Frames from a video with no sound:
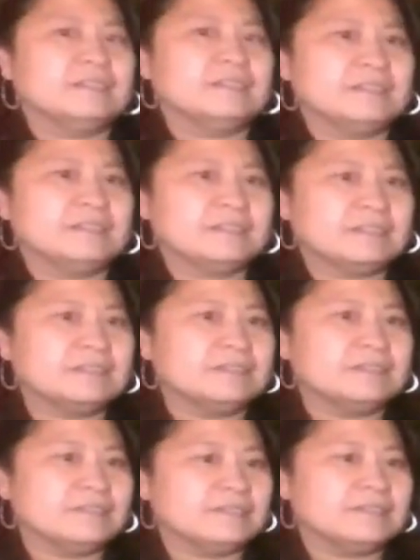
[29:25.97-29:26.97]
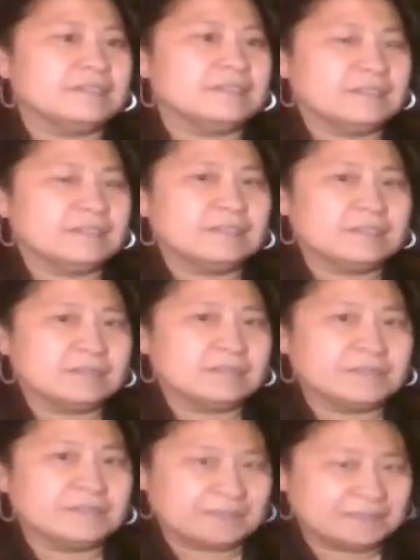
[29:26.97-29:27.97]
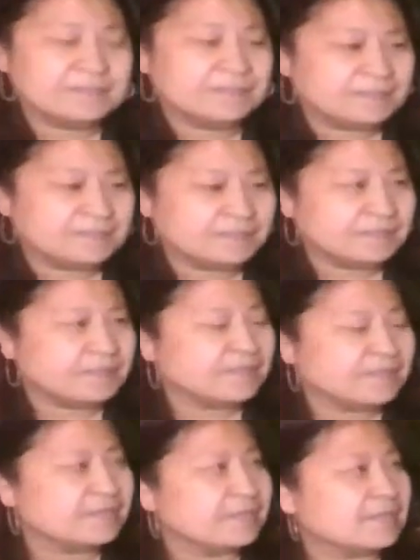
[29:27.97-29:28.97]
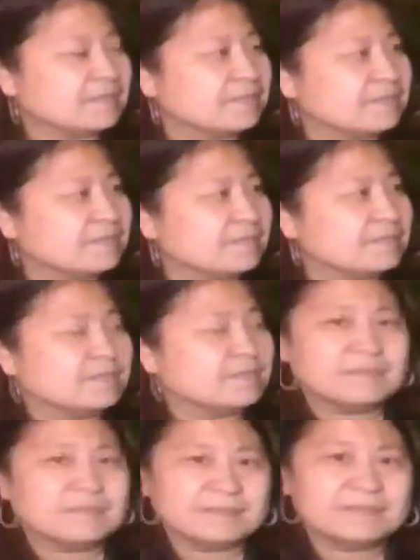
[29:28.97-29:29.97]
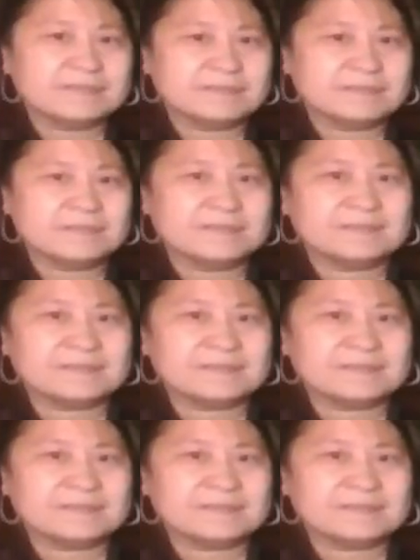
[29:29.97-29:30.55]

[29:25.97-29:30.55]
[no speech]